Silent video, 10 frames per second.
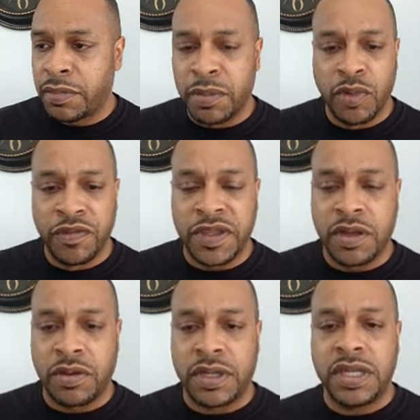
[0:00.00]
But
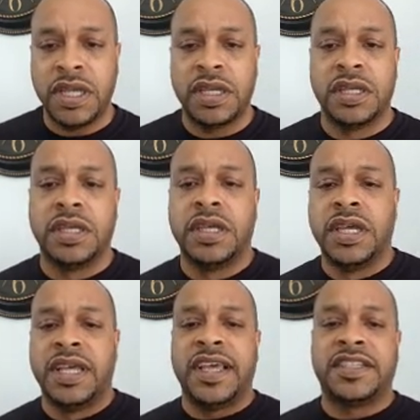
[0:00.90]
moving on,
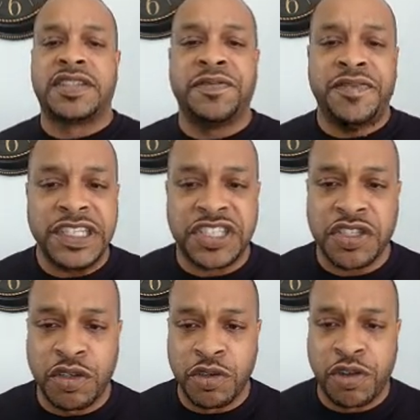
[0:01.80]
it's
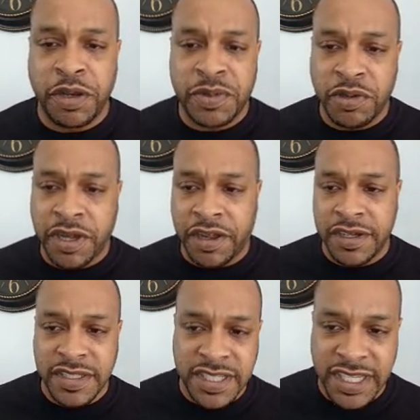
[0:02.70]
official.
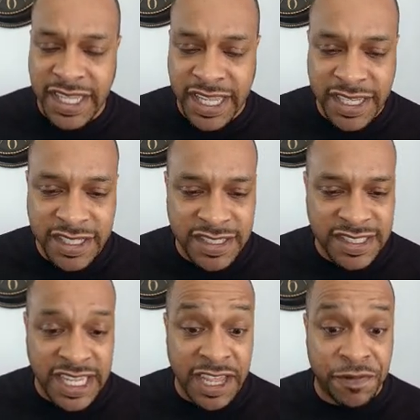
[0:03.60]
Cryptocurrency
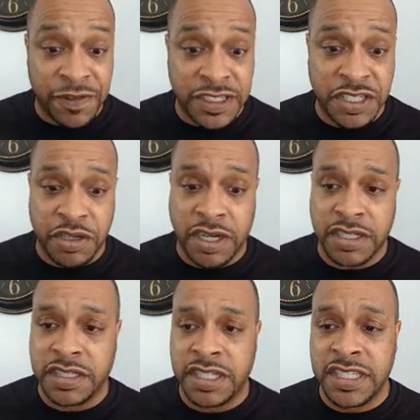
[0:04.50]
is
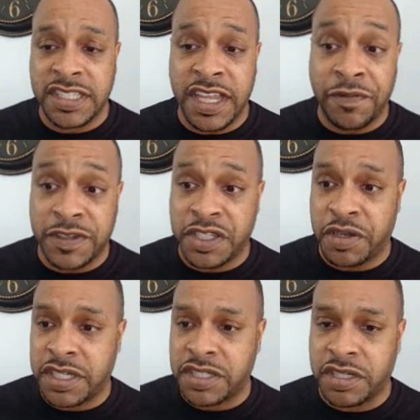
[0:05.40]

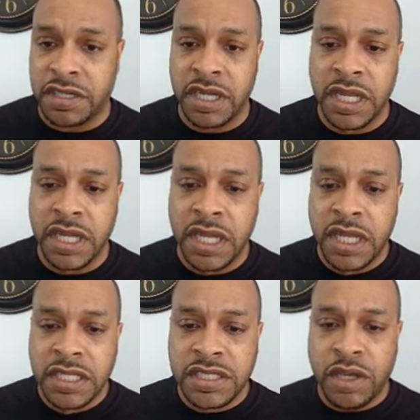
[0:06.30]
infrastructure.
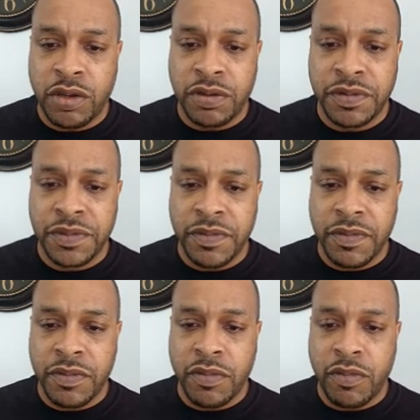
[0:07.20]
So
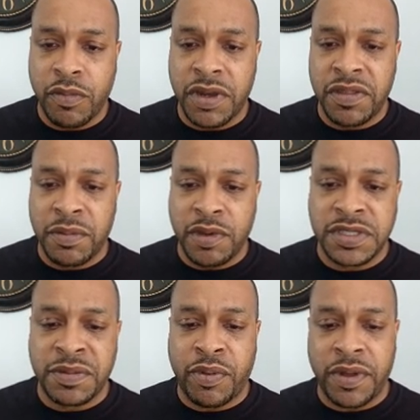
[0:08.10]
one of the
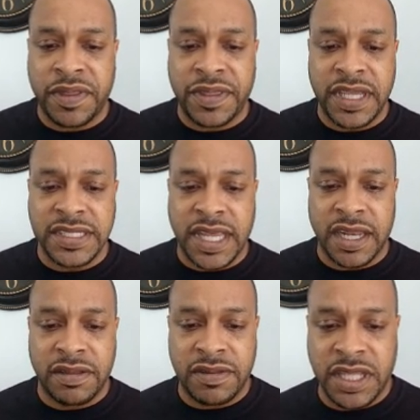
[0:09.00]
most important things
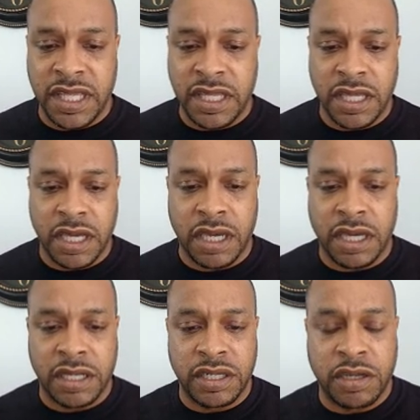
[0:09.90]
out of
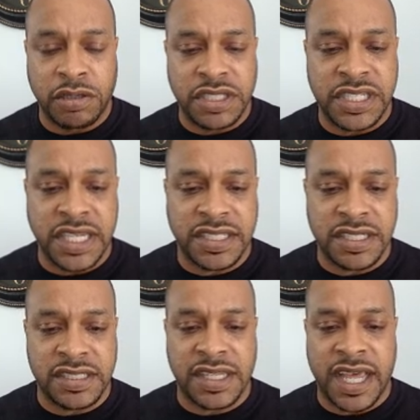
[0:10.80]
the
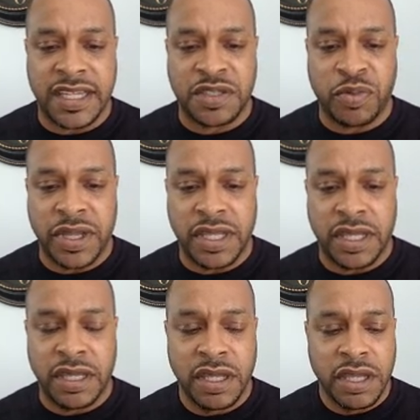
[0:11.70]
negotiations last
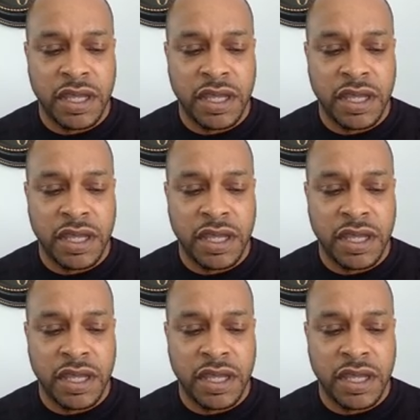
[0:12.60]
week